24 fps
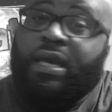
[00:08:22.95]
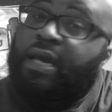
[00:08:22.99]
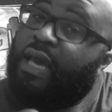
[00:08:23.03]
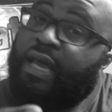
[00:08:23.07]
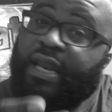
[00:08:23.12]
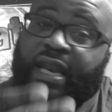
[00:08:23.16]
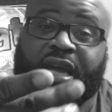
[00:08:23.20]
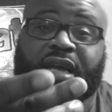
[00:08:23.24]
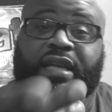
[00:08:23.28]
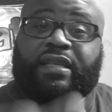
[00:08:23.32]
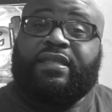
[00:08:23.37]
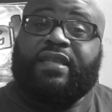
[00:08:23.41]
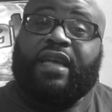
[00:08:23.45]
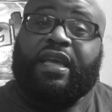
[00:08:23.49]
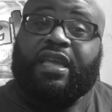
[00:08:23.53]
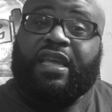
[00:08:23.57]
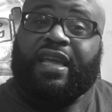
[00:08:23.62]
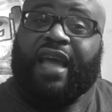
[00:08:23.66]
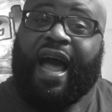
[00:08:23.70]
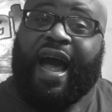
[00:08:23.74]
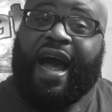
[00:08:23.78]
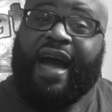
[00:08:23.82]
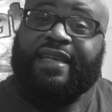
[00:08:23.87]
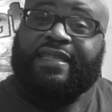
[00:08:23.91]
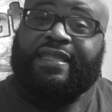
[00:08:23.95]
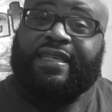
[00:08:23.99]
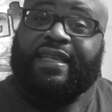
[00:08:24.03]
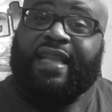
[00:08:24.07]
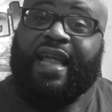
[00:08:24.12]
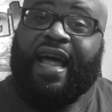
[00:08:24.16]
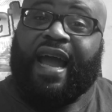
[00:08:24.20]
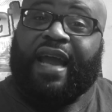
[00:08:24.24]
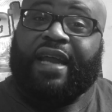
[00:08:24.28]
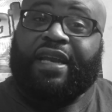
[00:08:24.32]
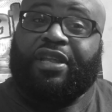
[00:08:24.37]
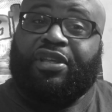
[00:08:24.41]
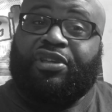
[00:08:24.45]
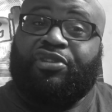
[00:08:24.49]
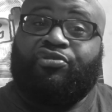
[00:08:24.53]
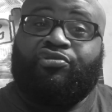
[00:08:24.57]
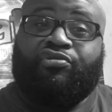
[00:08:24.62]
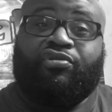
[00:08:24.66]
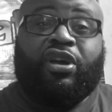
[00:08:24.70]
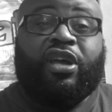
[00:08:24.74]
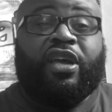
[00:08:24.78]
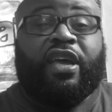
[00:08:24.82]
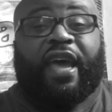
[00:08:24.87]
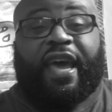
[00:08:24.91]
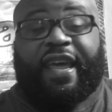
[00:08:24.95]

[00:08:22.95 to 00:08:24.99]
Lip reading: and they're going to tell you your eyes are lying to you.